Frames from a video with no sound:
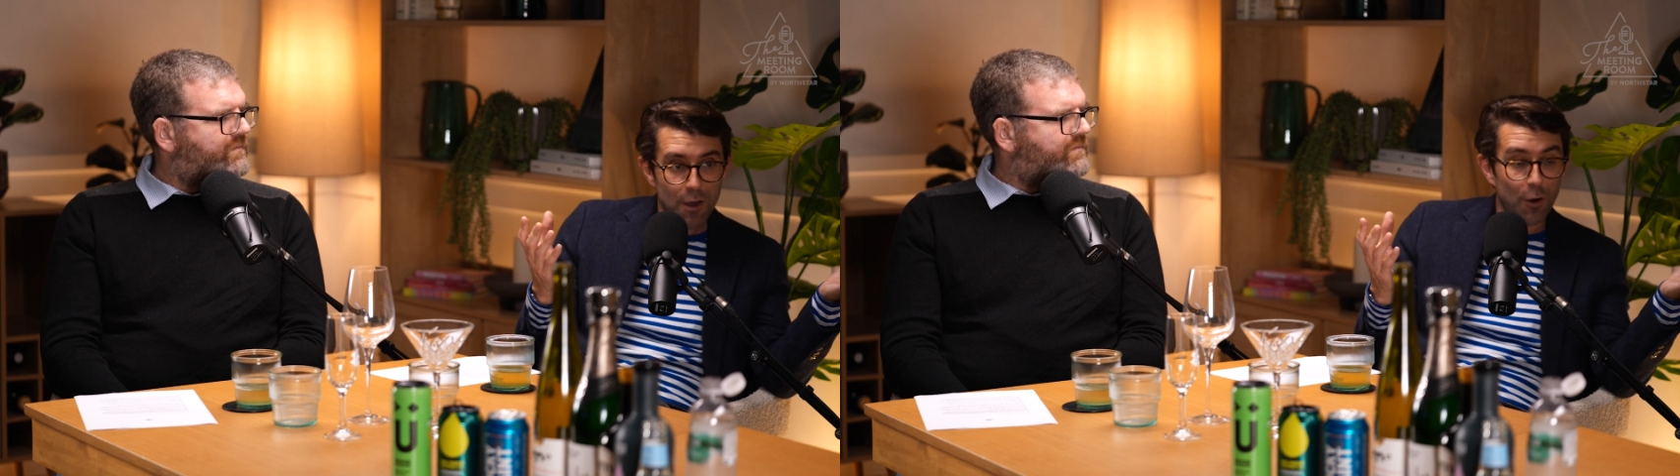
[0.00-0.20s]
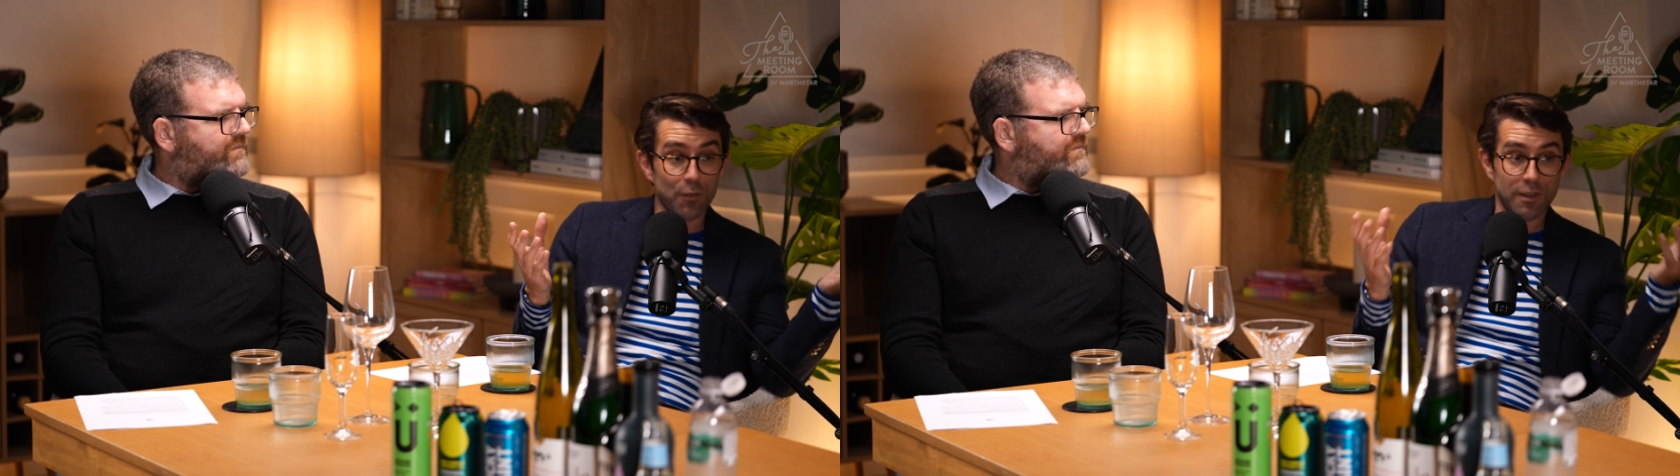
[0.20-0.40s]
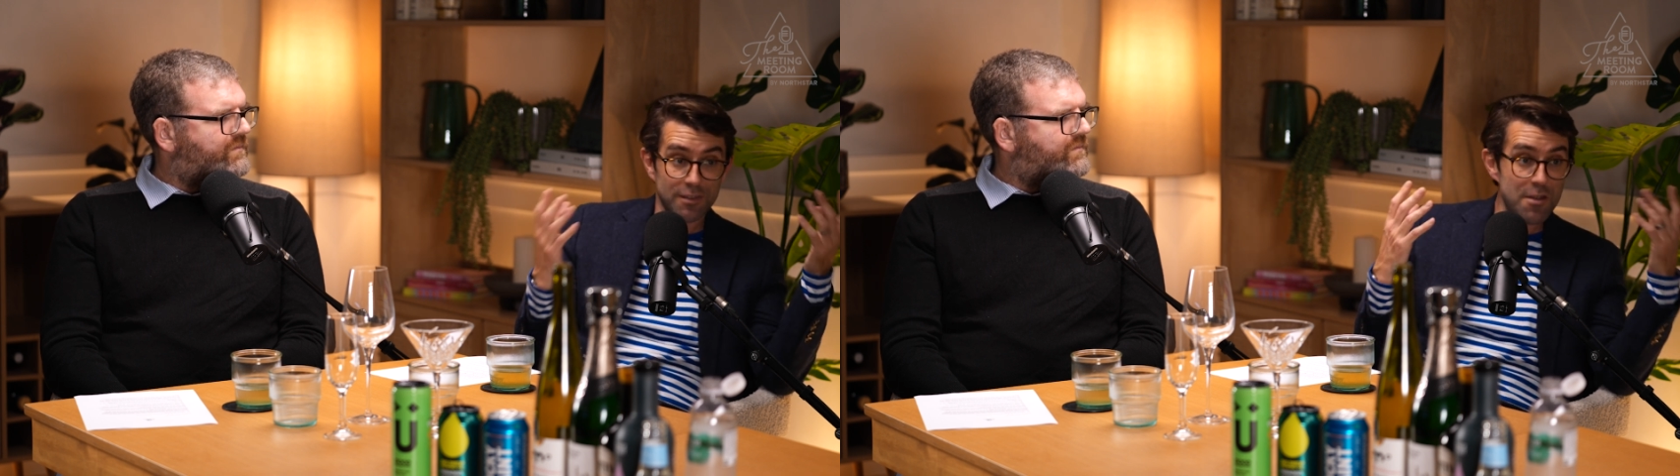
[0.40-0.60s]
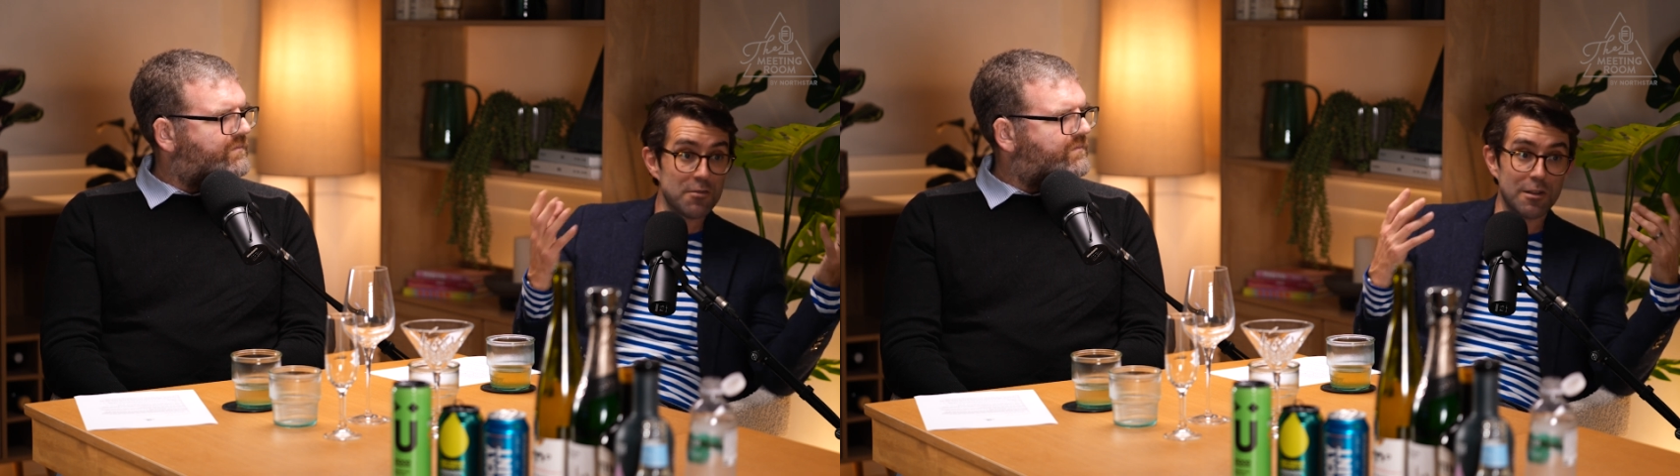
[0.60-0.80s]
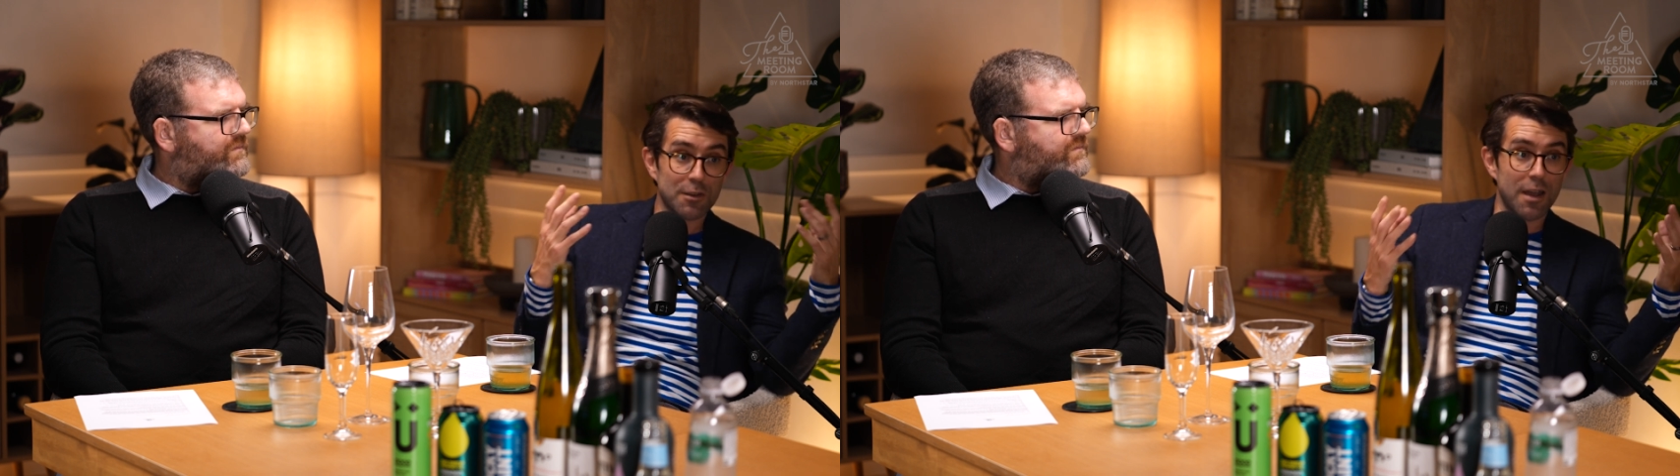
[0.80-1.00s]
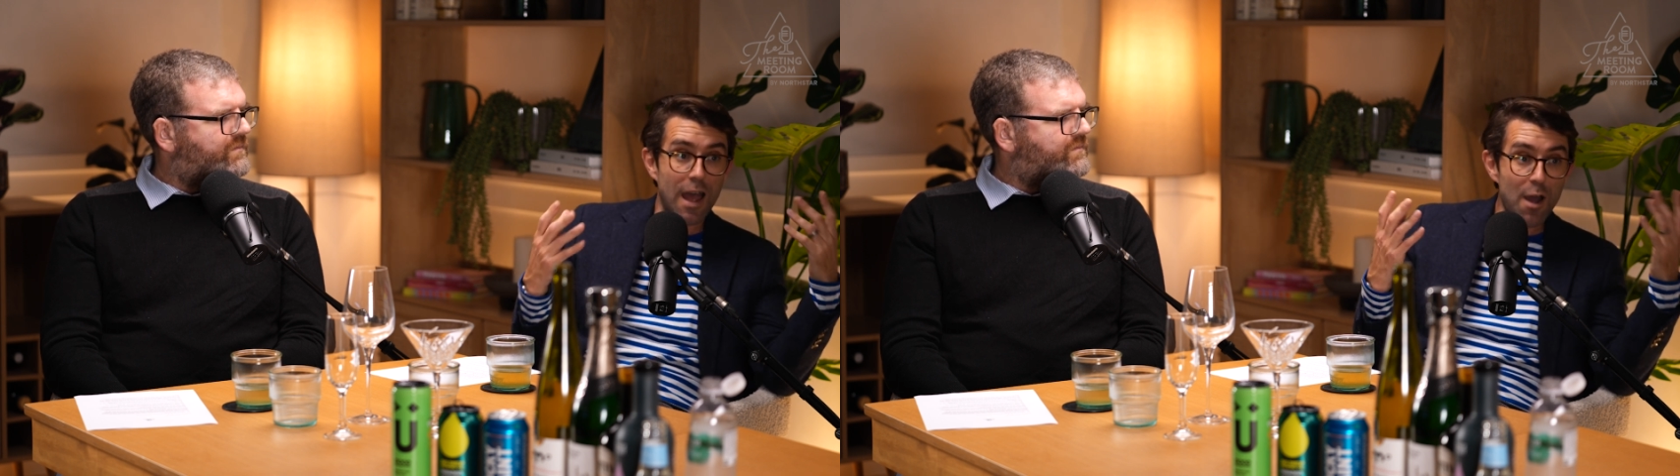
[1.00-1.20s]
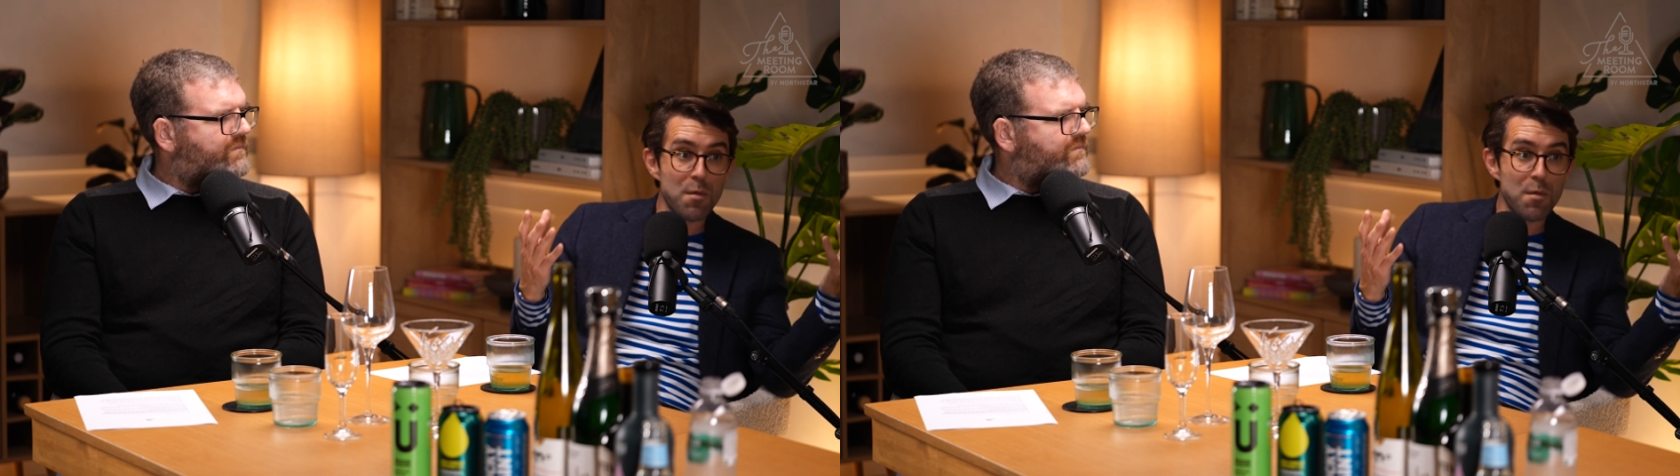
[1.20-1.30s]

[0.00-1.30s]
or they seriously look at how